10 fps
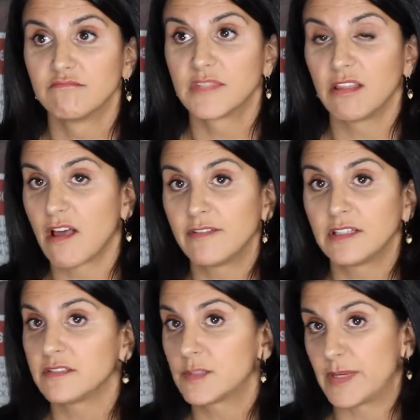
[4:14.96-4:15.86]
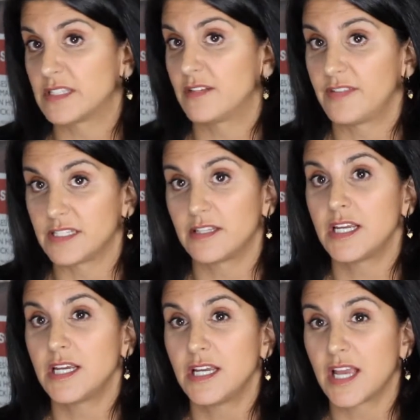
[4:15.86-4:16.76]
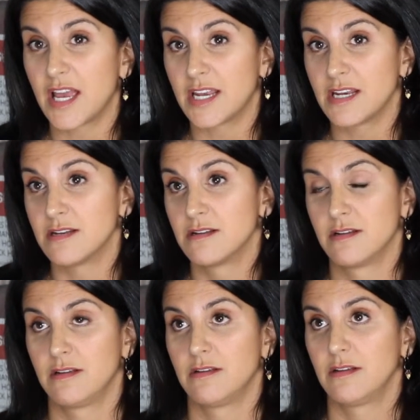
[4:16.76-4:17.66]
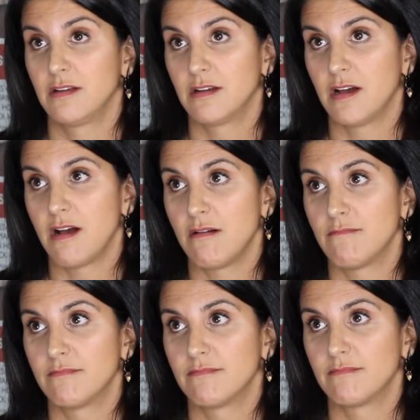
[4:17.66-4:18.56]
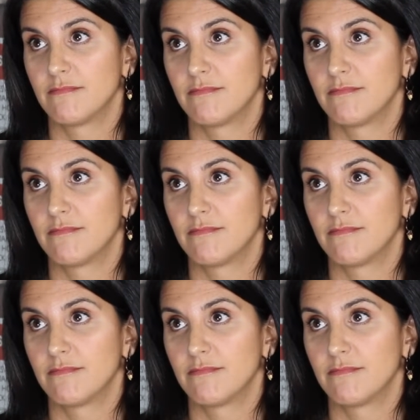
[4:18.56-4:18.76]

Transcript: the level of specificity and. Um,